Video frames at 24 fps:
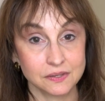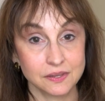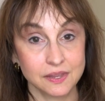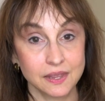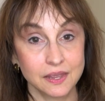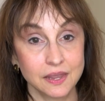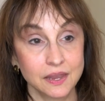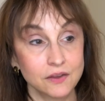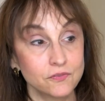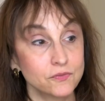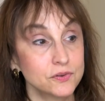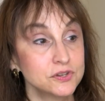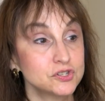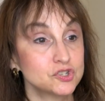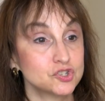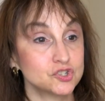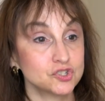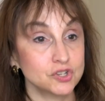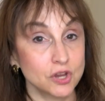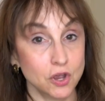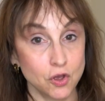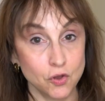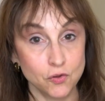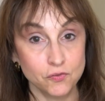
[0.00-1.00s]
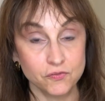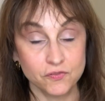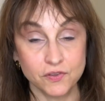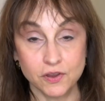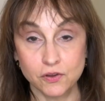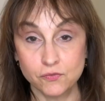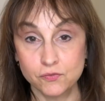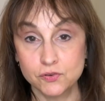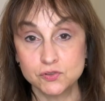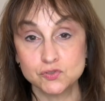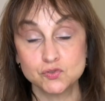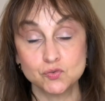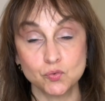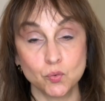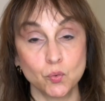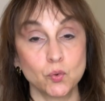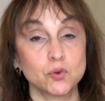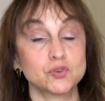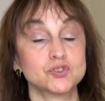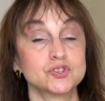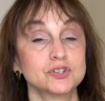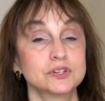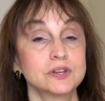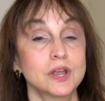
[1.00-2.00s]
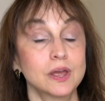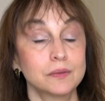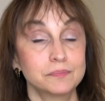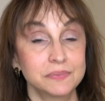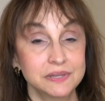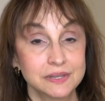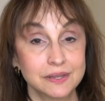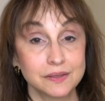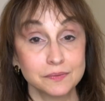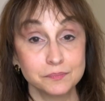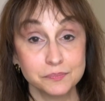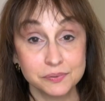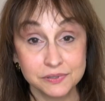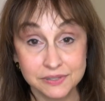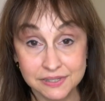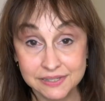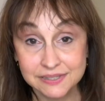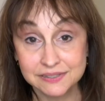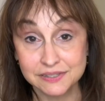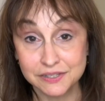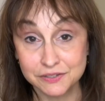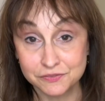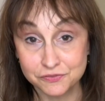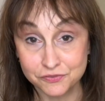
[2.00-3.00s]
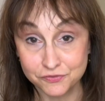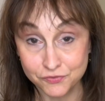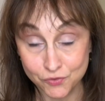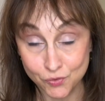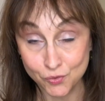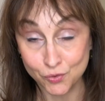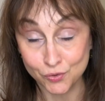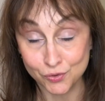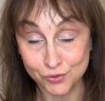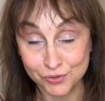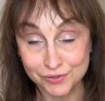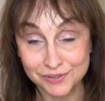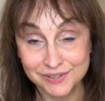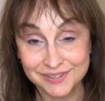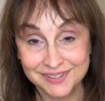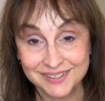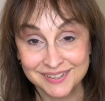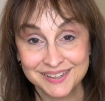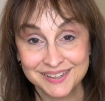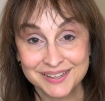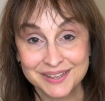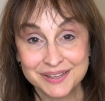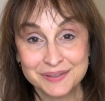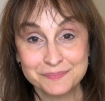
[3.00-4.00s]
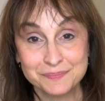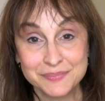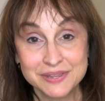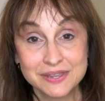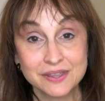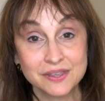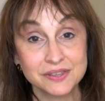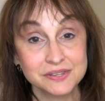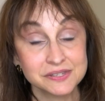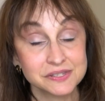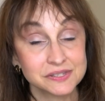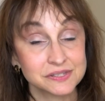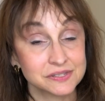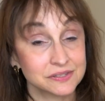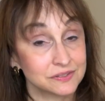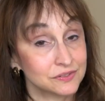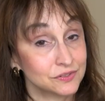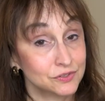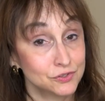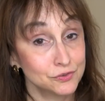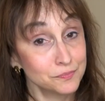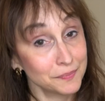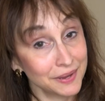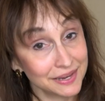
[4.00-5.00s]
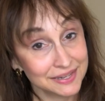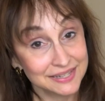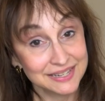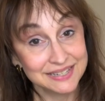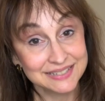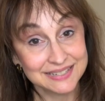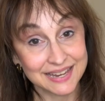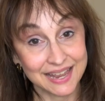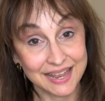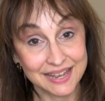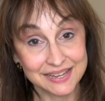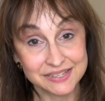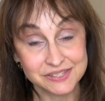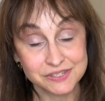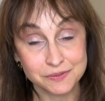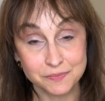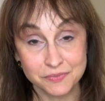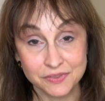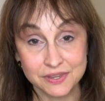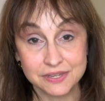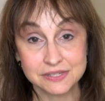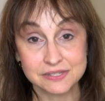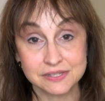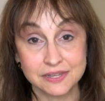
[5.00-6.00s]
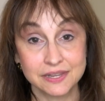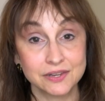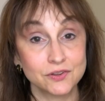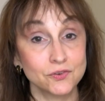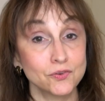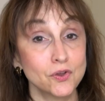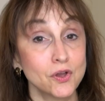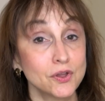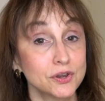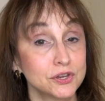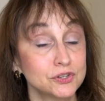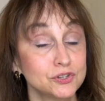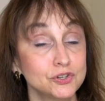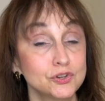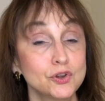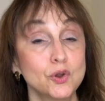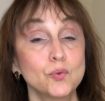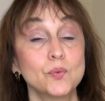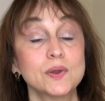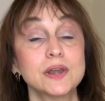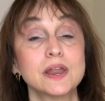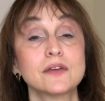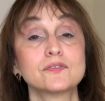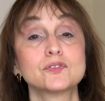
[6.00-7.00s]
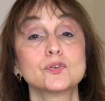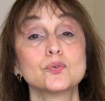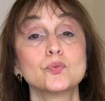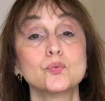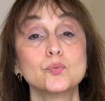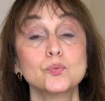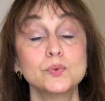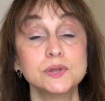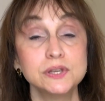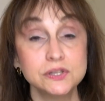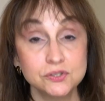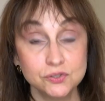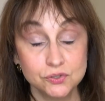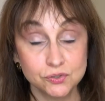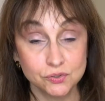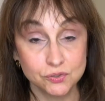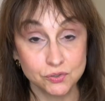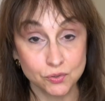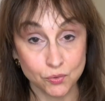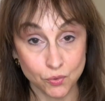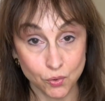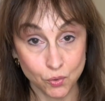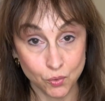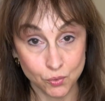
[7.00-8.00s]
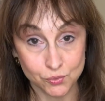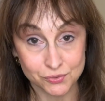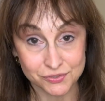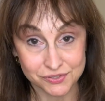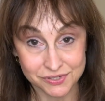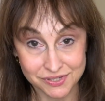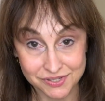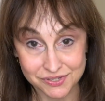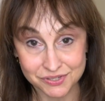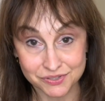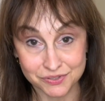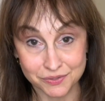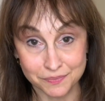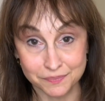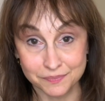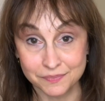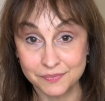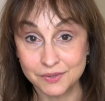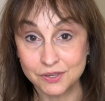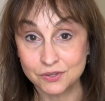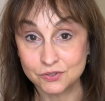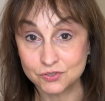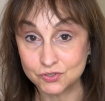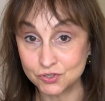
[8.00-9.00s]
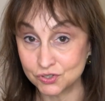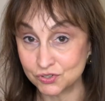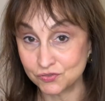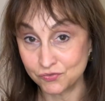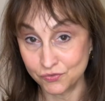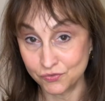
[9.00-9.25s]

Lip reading: Every shelf, every drawer should not be completely full, because you may need to add some things later on and you don't want to have to redo your whole system just for